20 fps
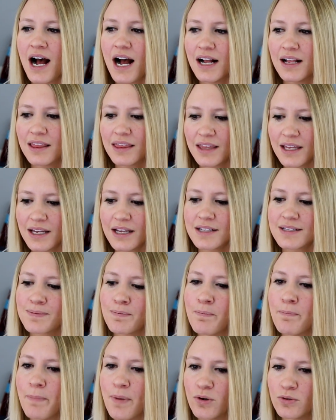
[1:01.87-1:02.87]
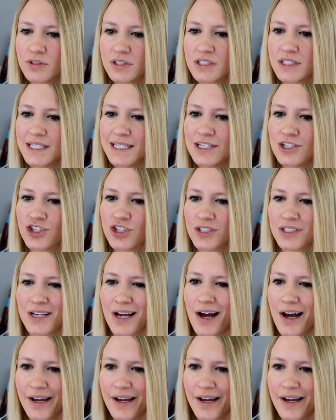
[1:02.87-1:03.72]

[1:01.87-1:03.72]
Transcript: I think it's mostly just